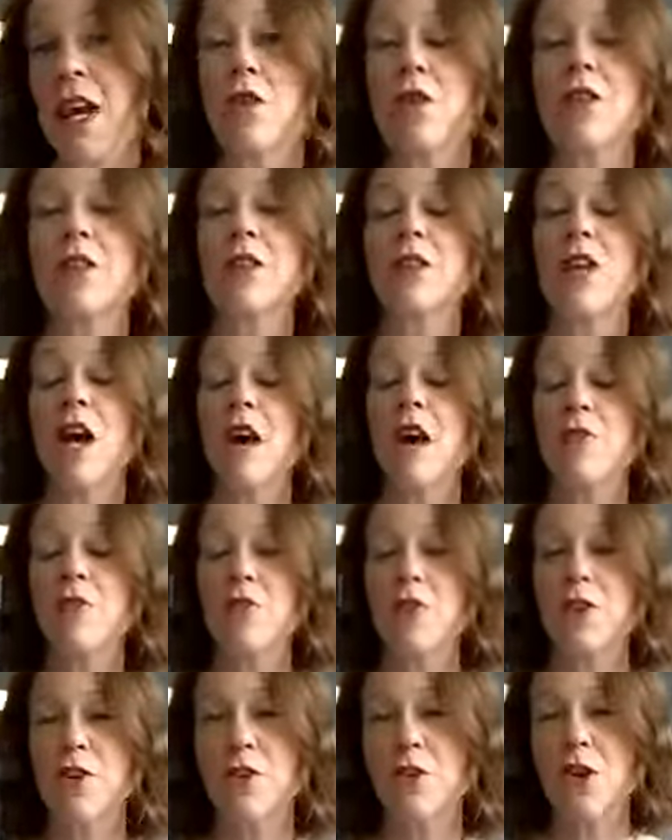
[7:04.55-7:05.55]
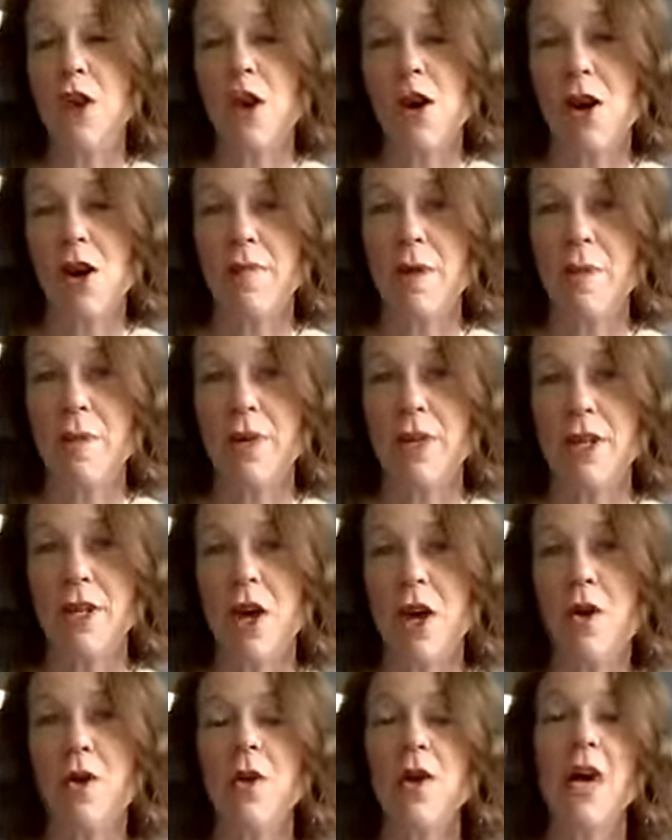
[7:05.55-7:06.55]
I would love for you to comment
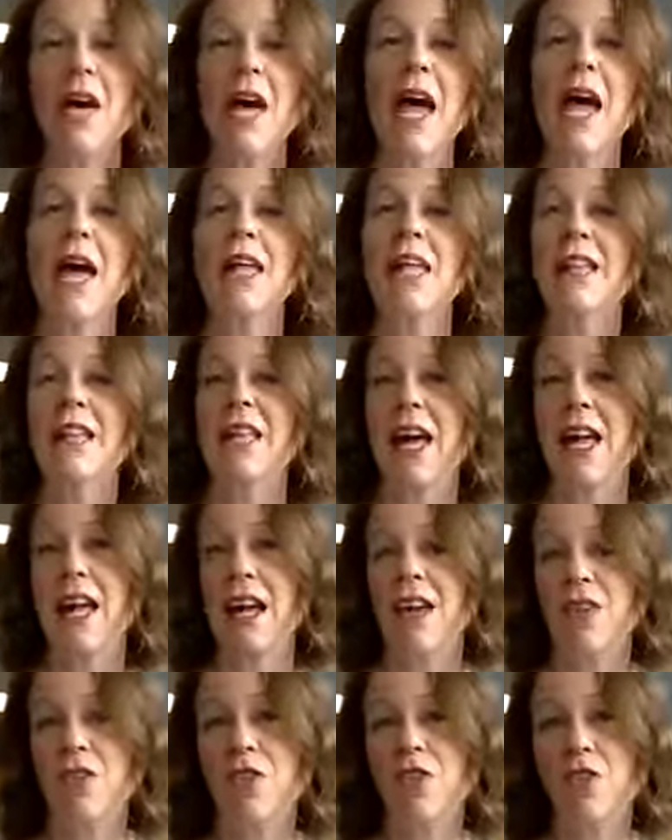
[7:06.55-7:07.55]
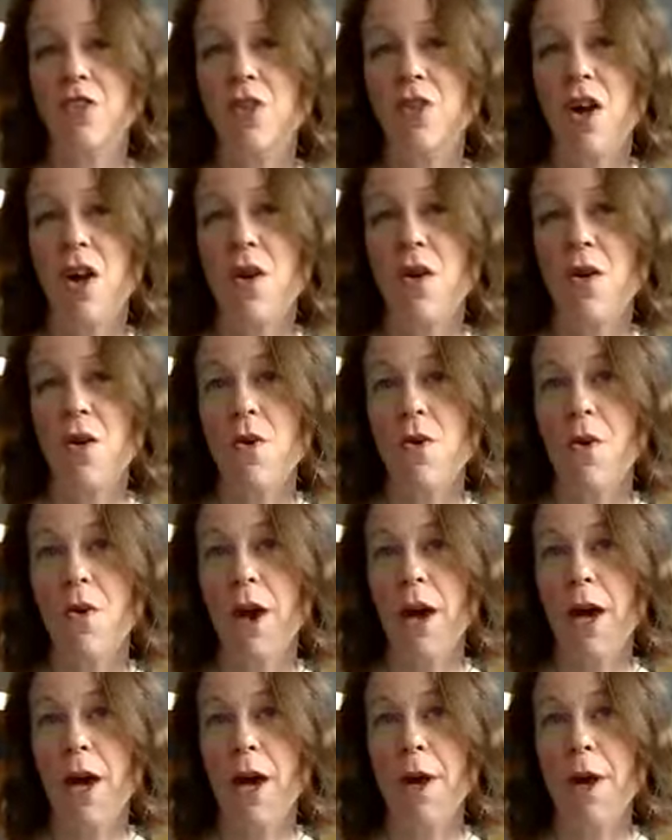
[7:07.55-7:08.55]
below and let us know